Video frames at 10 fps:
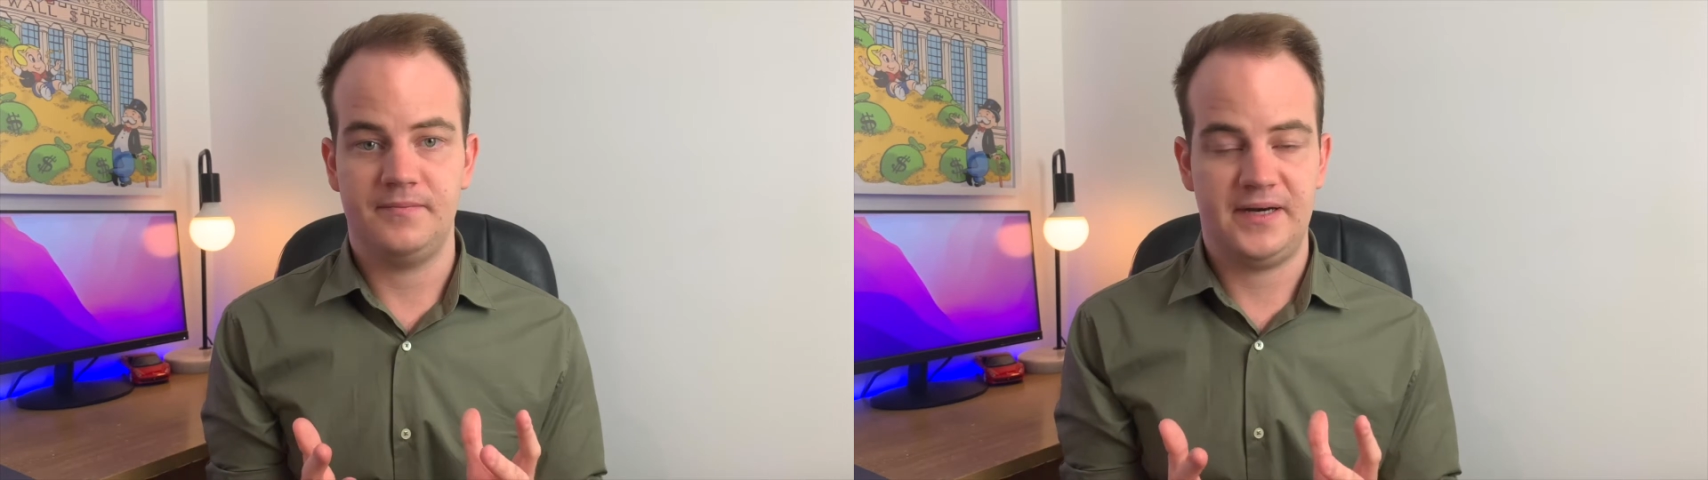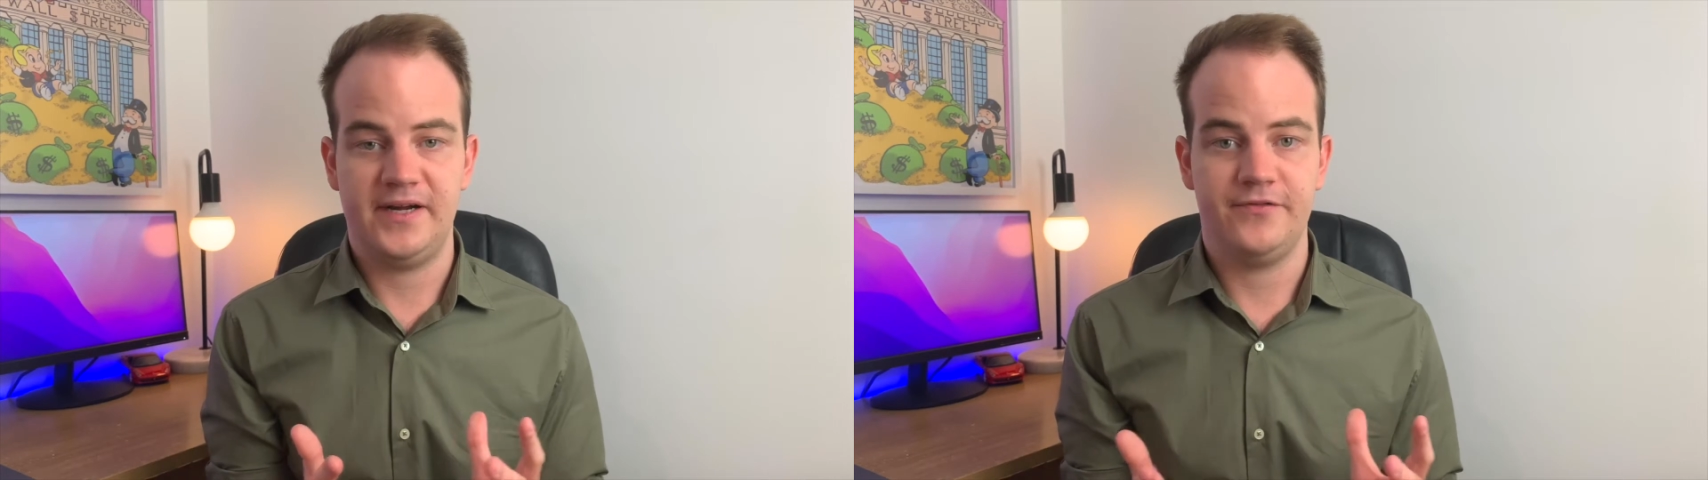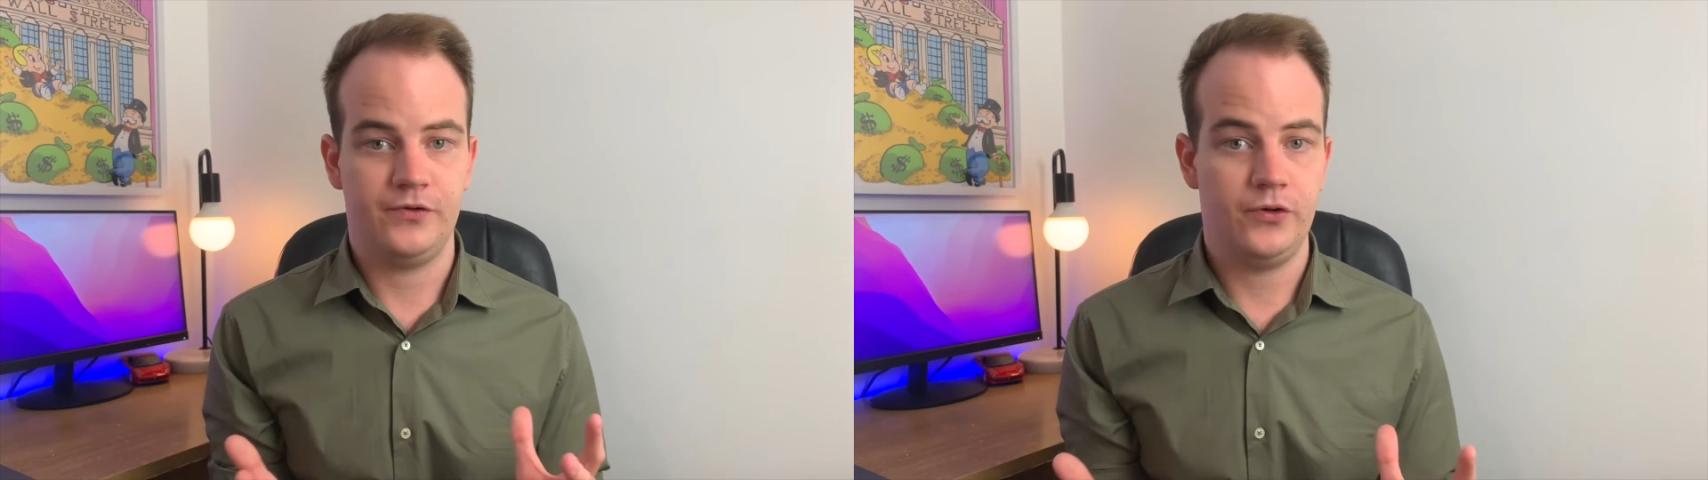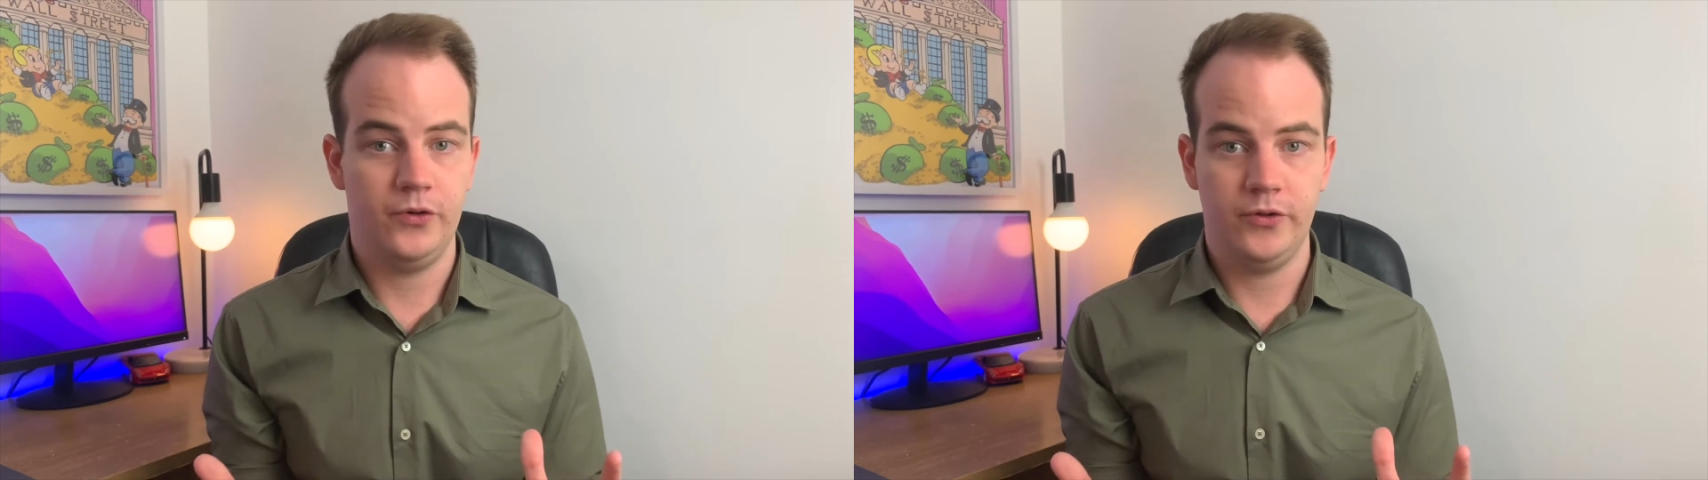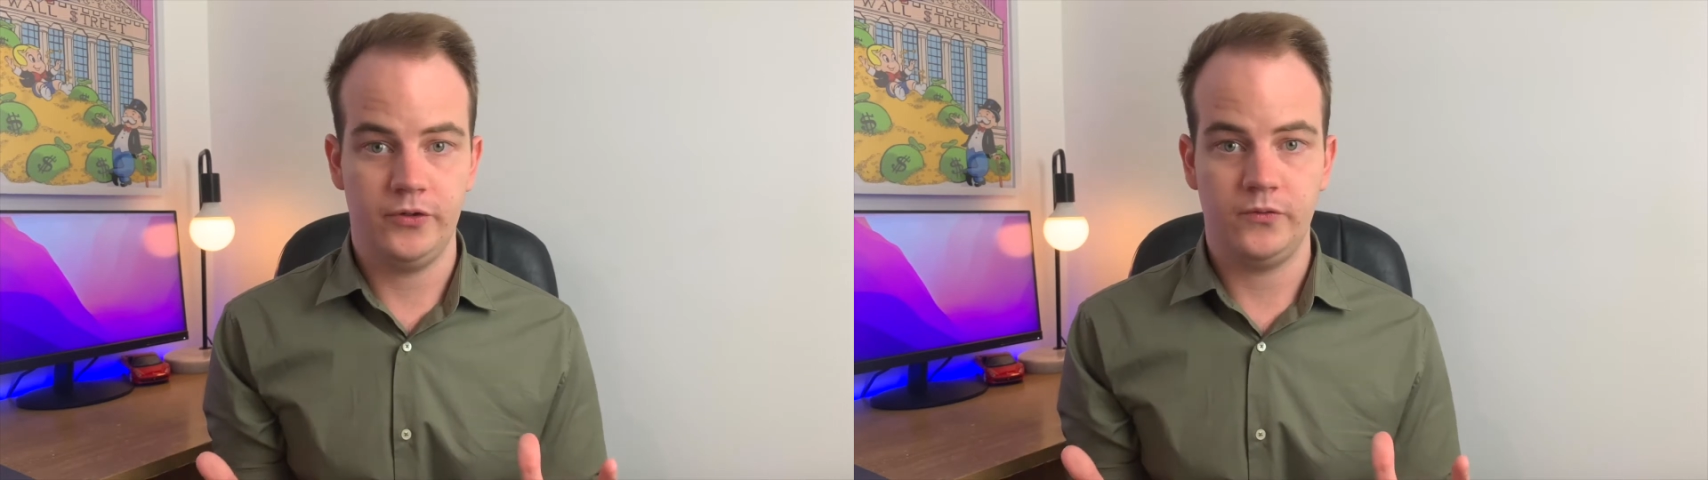part of who
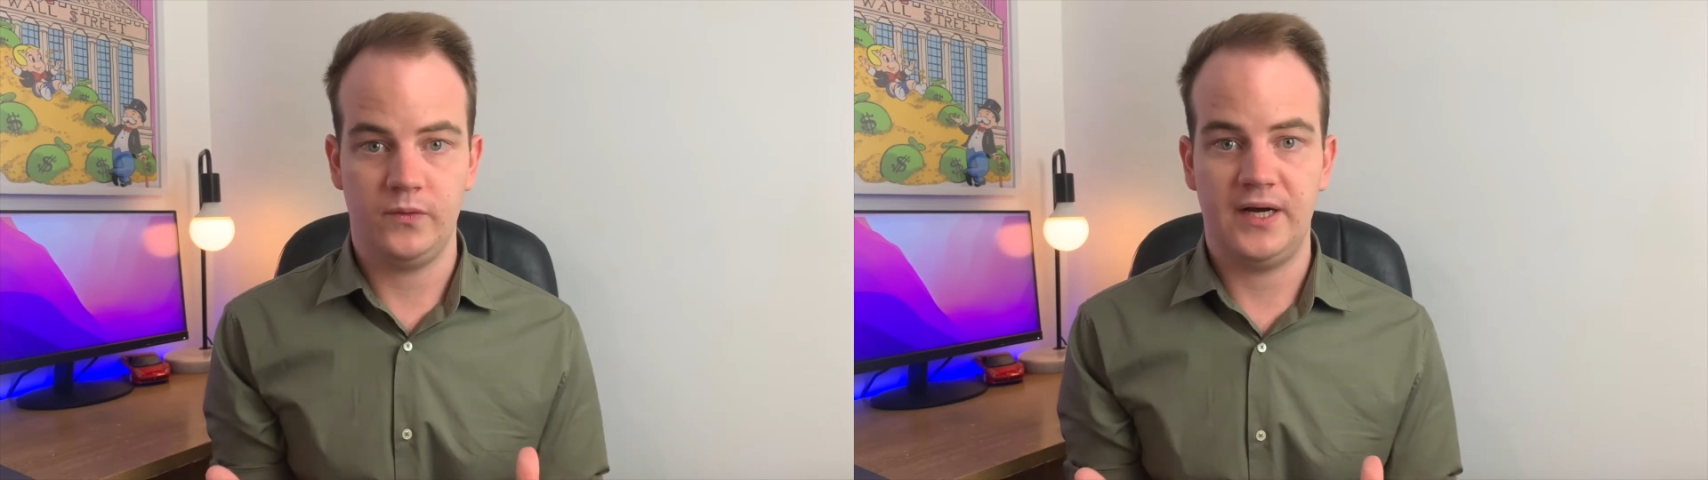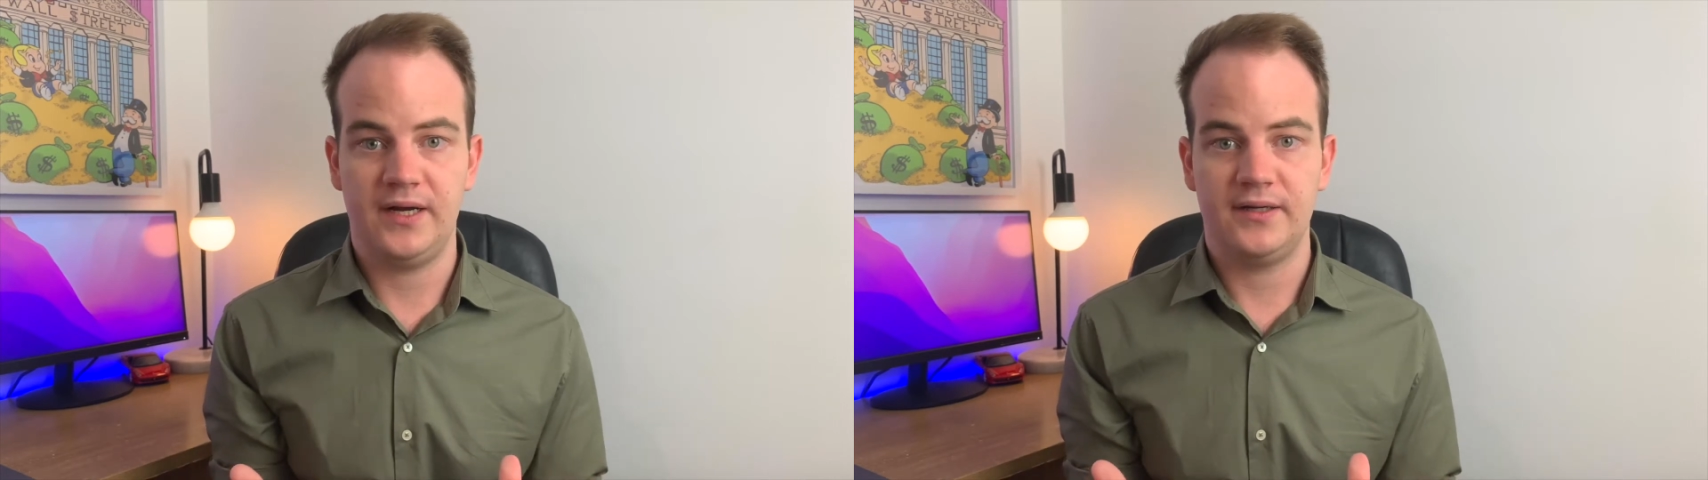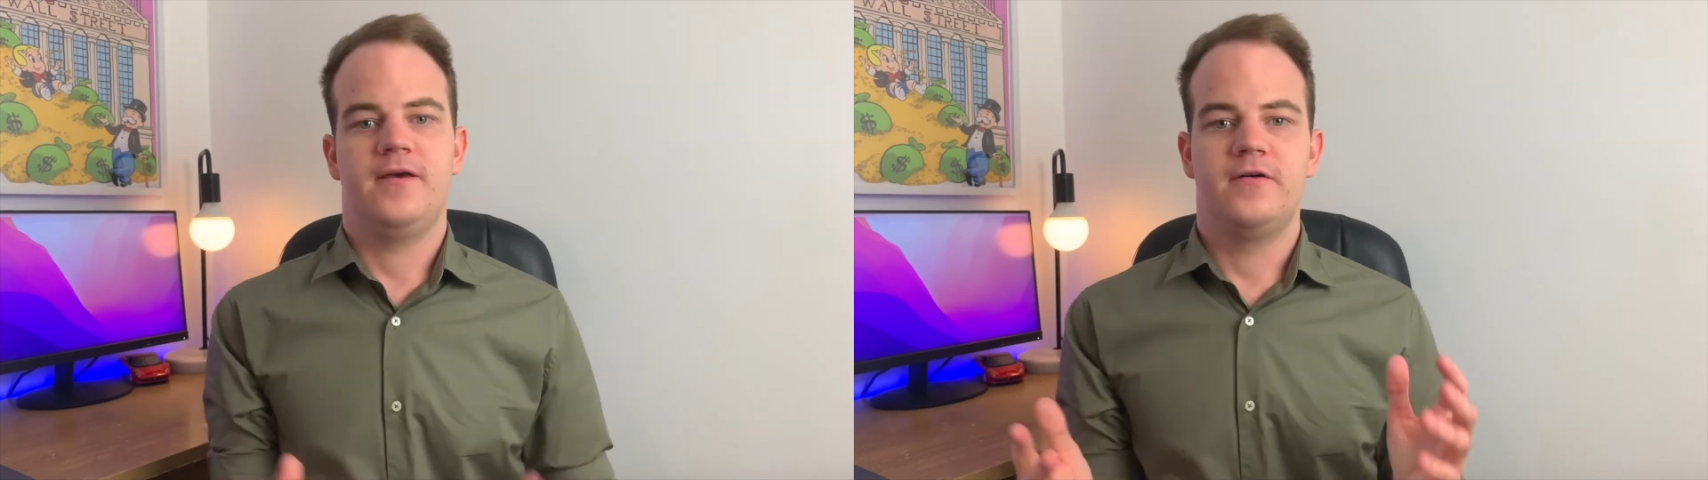you are.